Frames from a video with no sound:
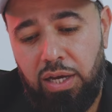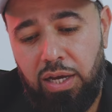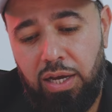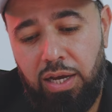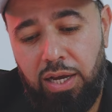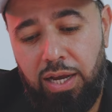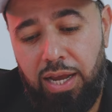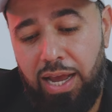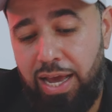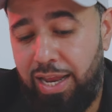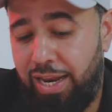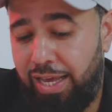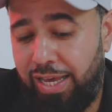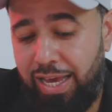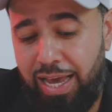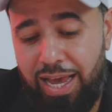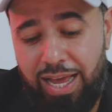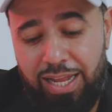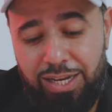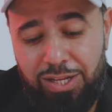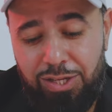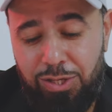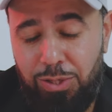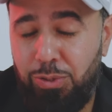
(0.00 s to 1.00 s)
And
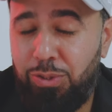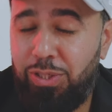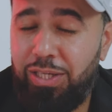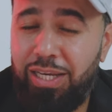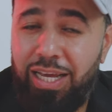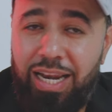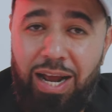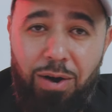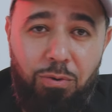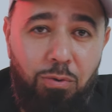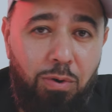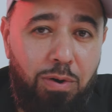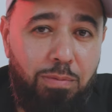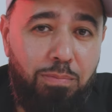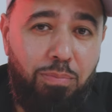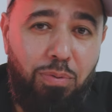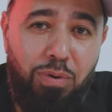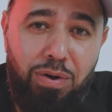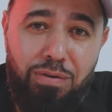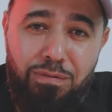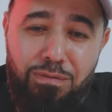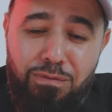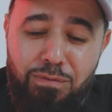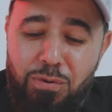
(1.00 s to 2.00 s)
again, using it at
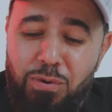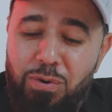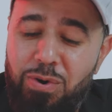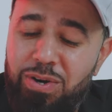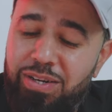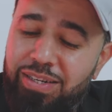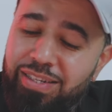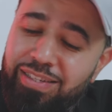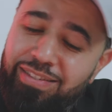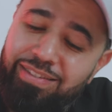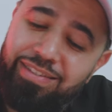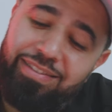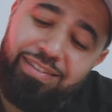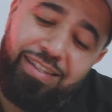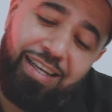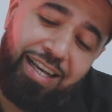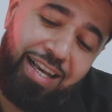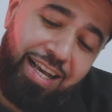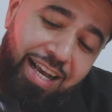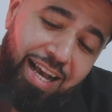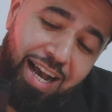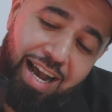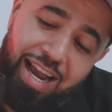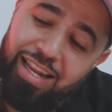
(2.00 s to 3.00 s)
1.4, this is the
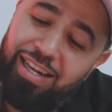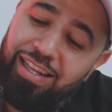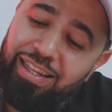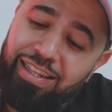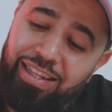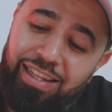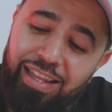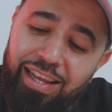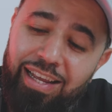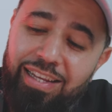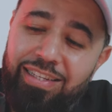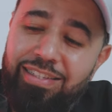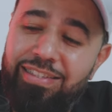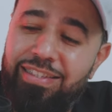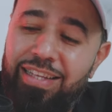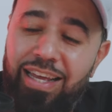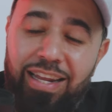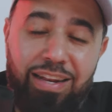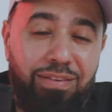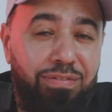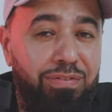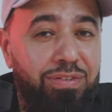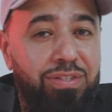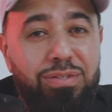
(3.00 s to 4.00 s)
kind of lens
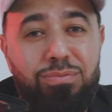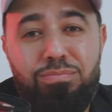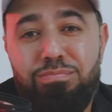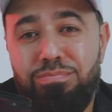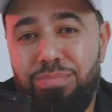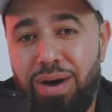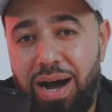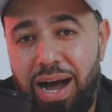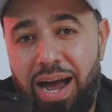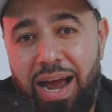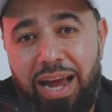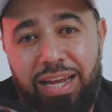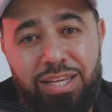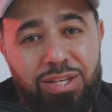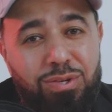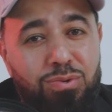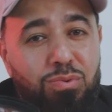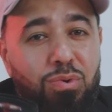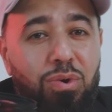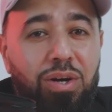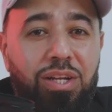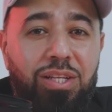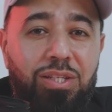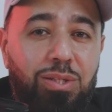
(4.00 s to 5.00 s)
that if you buy, you
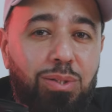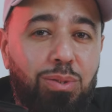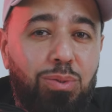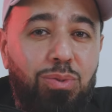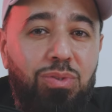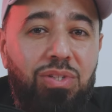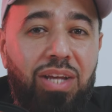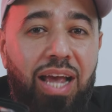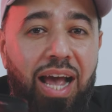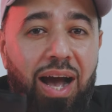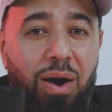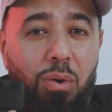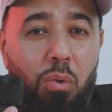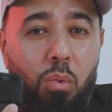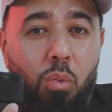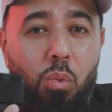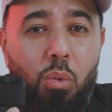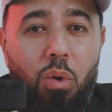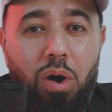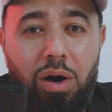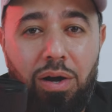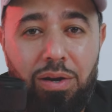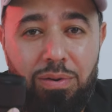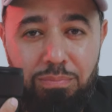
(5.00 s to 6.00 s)
want to use at
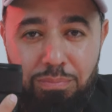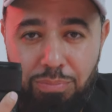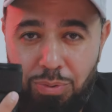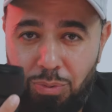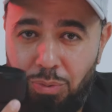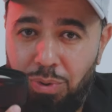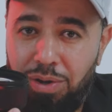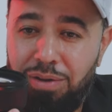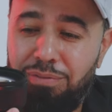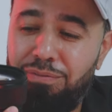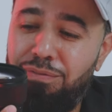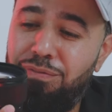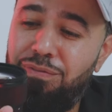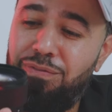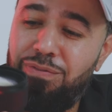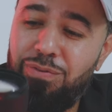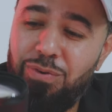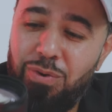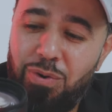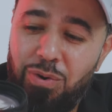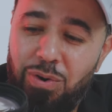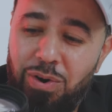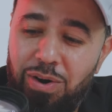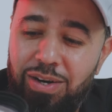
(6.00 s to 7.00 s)

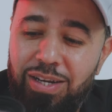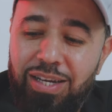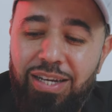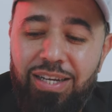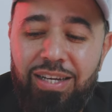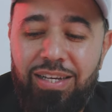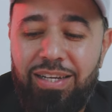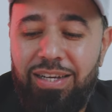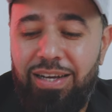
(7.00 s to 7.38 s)
1.4,